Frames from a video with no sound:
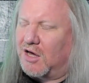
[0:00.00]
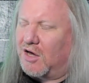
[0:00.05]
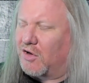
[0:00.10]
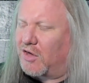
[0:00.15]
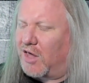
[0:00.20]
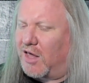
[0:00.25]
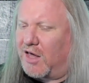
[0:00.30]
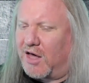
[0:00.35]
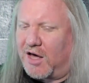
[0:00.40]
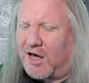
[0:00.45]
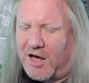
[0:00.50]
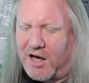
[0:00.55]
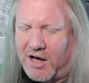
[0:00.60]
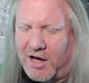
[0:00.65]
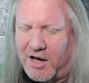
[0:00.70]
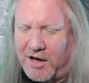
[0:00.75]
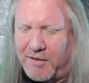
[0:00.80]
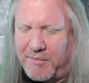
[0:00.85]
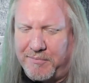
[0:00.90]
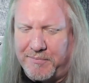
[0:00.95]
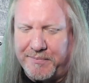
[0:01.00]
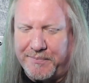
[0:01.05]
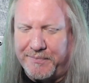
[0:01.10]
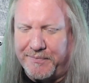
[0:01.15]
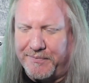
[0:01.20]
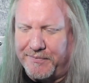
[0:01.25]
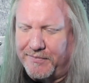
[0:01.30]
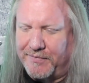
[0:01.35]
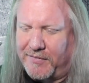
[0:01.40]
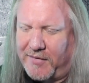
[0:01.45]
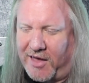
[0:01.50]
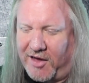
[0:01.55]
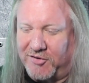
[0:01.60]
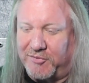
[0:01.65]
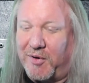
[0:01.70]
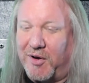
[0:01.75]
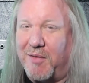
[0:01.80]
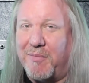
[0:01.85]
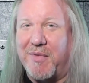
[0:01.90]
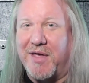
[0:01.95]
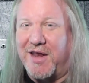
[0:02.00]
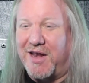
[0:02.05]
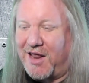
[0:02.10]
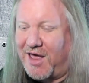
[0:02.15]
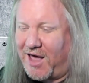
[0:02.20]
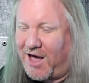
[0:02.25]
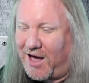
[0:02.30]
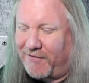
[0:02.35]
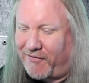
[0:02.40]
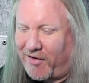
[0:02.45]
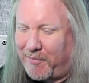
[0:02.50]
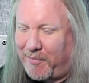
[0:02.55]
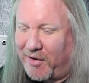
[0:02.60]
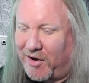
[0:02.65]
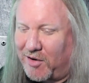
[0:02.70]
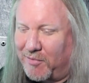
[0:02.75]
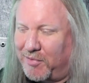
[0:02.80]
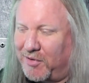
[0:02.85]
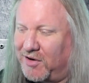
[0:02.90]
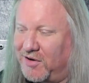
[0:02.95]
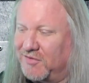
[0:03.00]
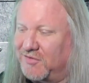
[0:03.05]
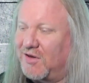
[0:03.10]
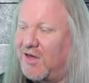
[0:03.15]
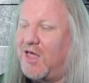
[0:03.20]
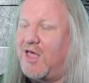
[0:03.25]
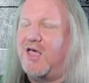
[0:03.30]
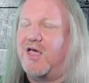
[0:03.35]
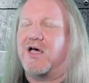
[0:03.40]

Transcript: Okay, um, yeah, it's been a minute and a half. I better pause.